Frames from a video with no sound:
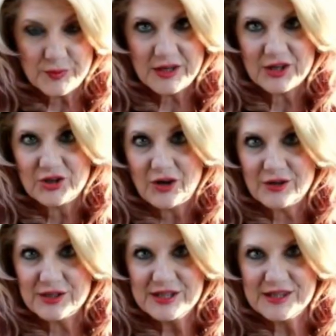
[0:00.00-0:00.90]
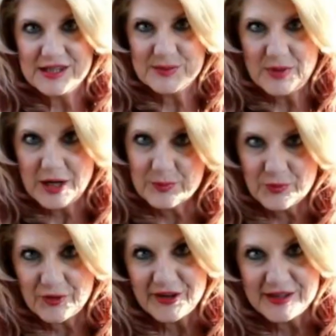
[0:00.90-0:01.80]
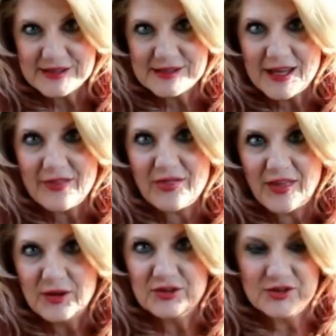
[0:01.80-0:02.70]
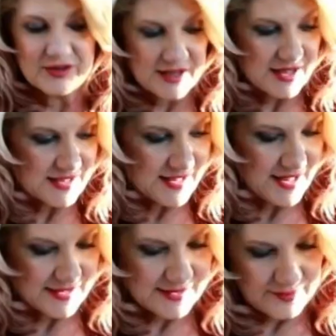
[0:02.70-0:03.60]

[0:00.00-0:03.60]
We're going to garnish these bad boys and then do the taste test.